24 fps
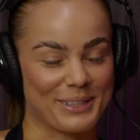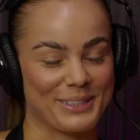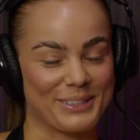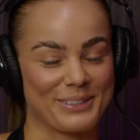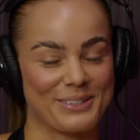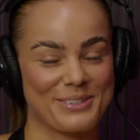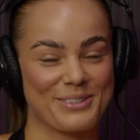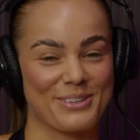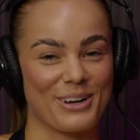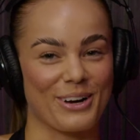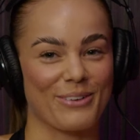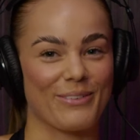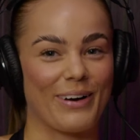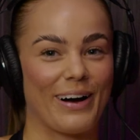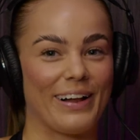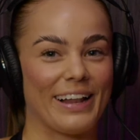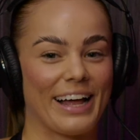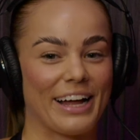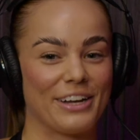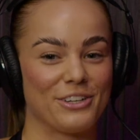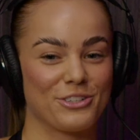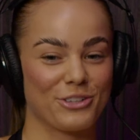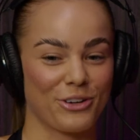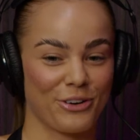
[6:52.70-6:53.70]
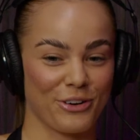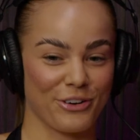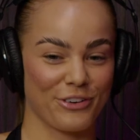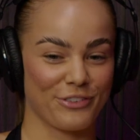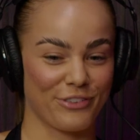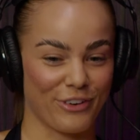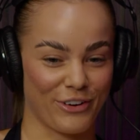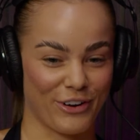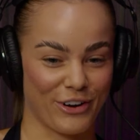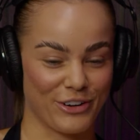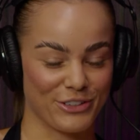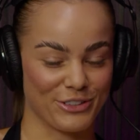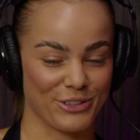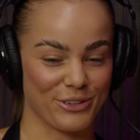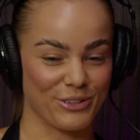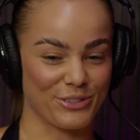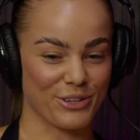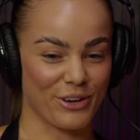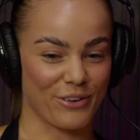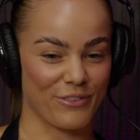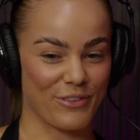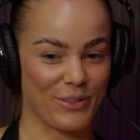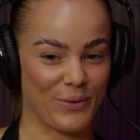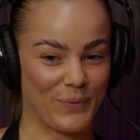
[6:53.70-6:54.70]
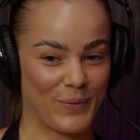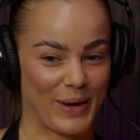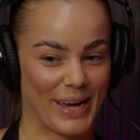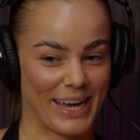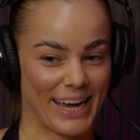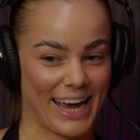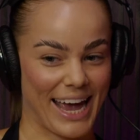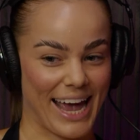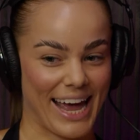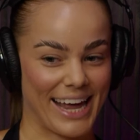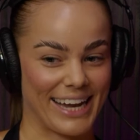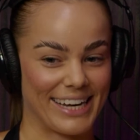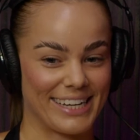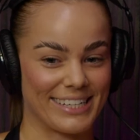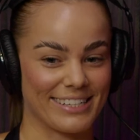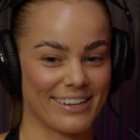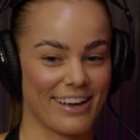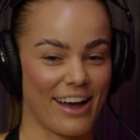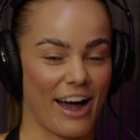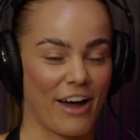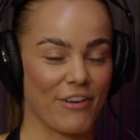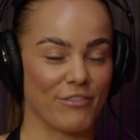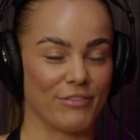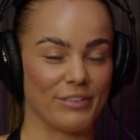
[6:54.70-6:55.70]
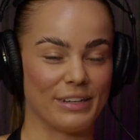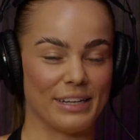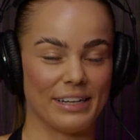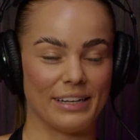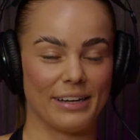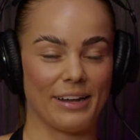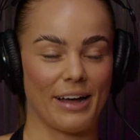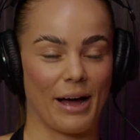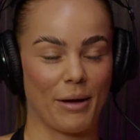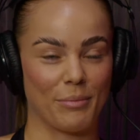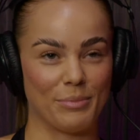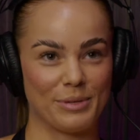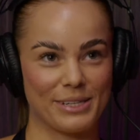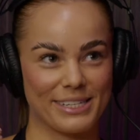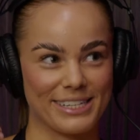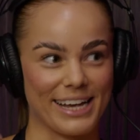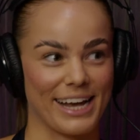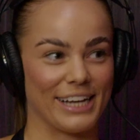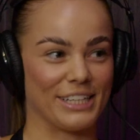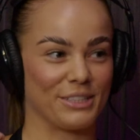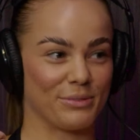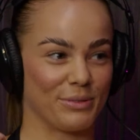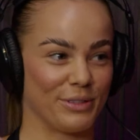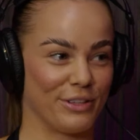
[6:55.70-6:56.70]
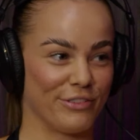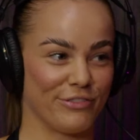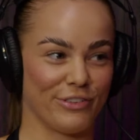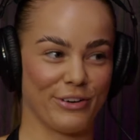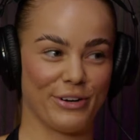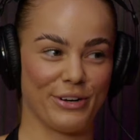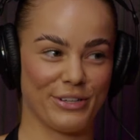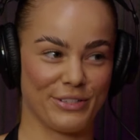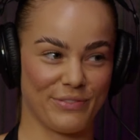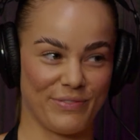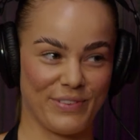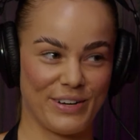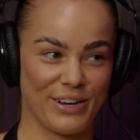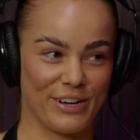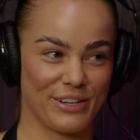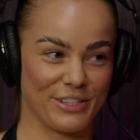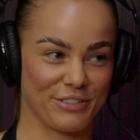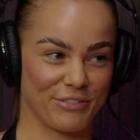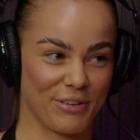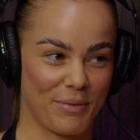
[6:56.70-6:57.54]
along so well. I had two photo shoots over the weekend. I've obsessed with the photos and videos They've